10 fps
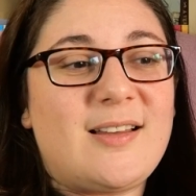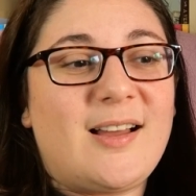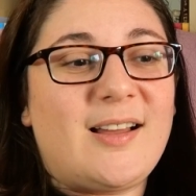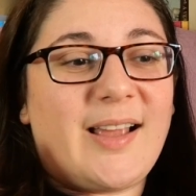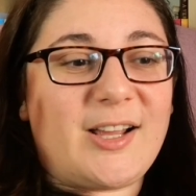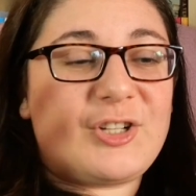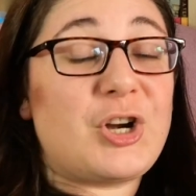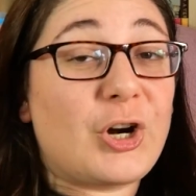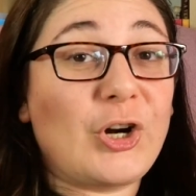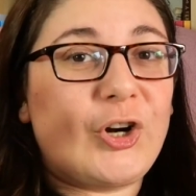a
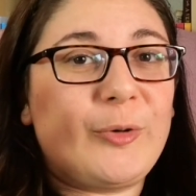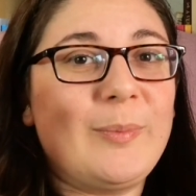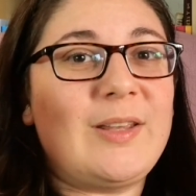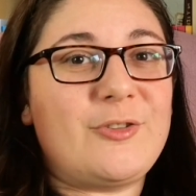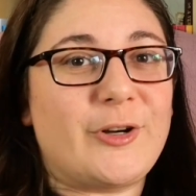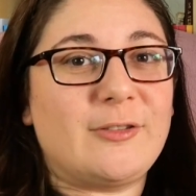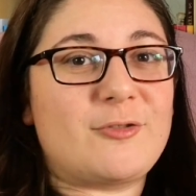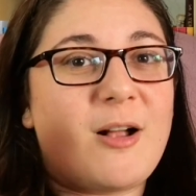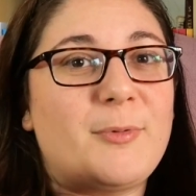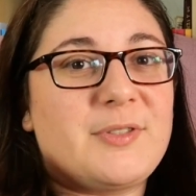term during the
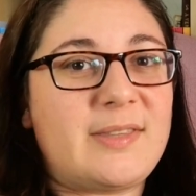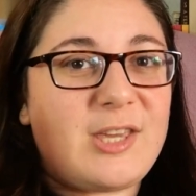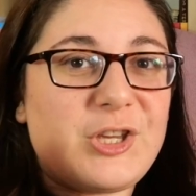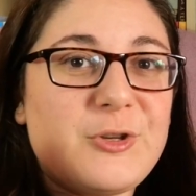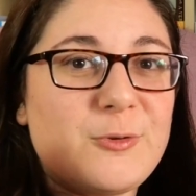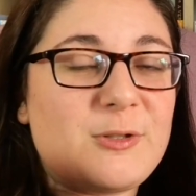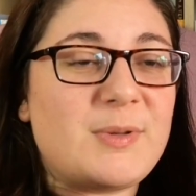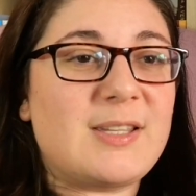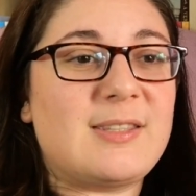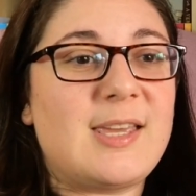Troubles that they used
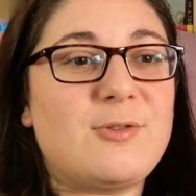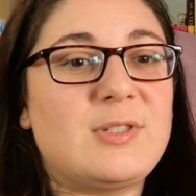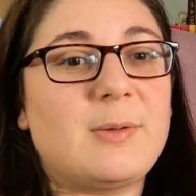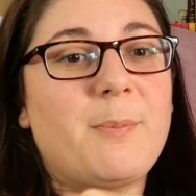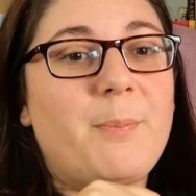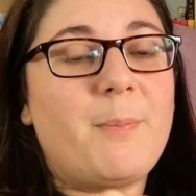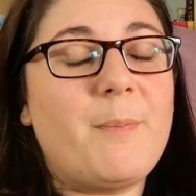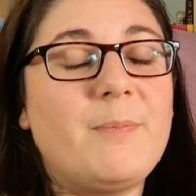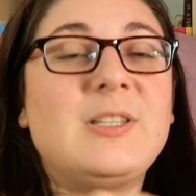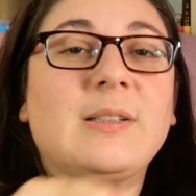because they used to
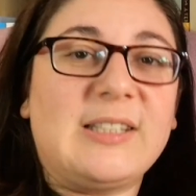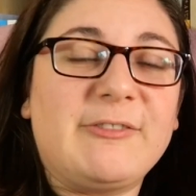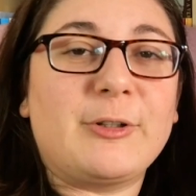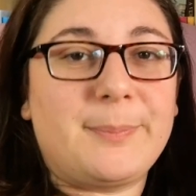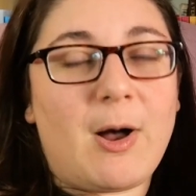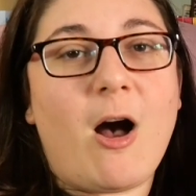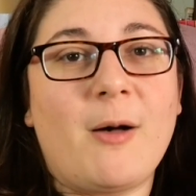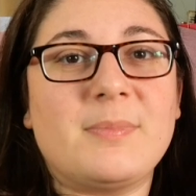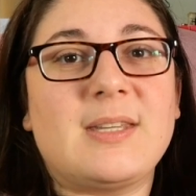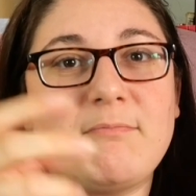deliver
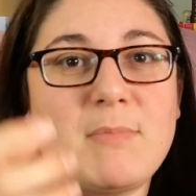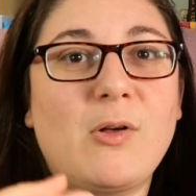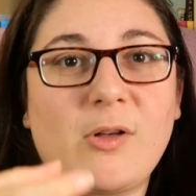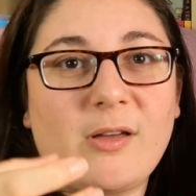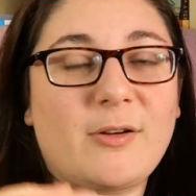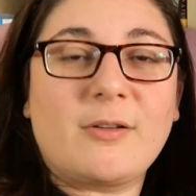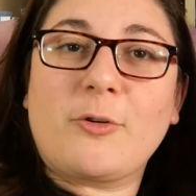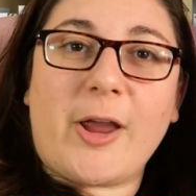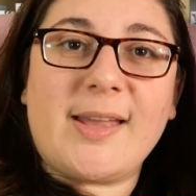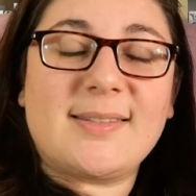bombs in milk
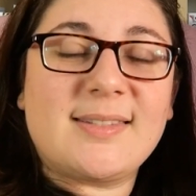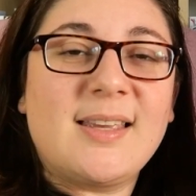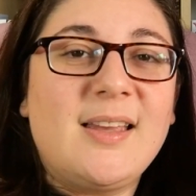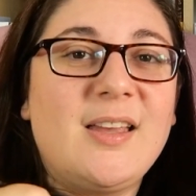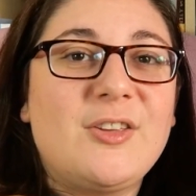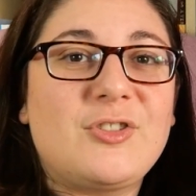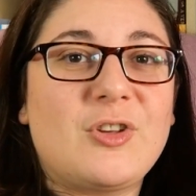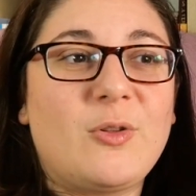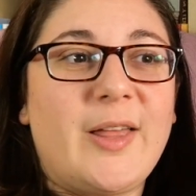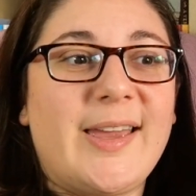crates.
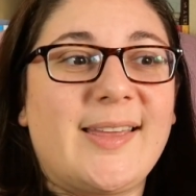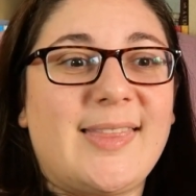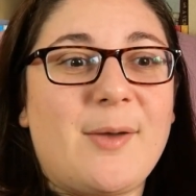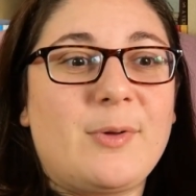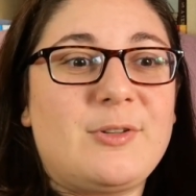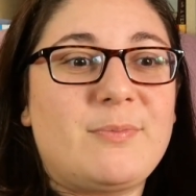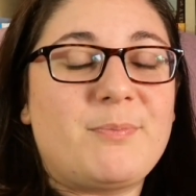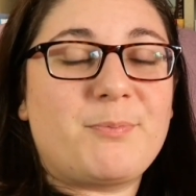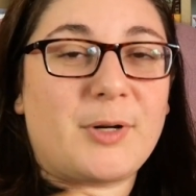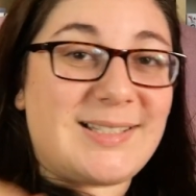So, like, they would
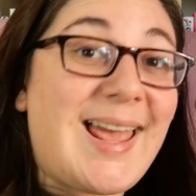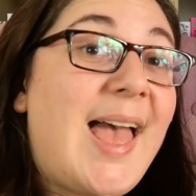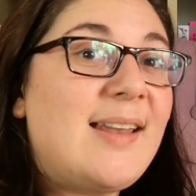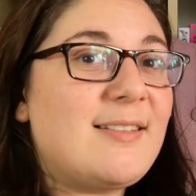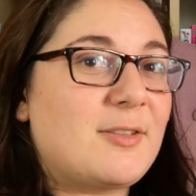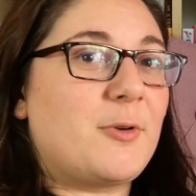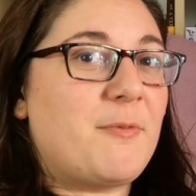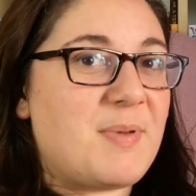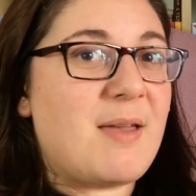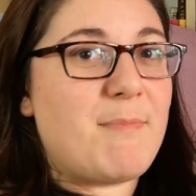pretend to sort
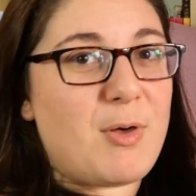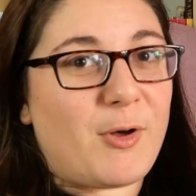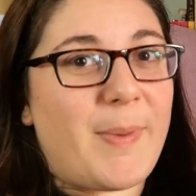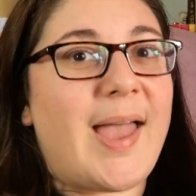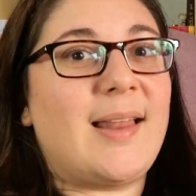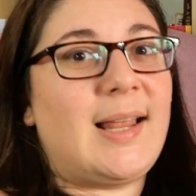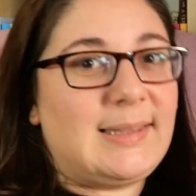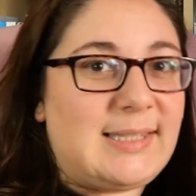of be a milkman and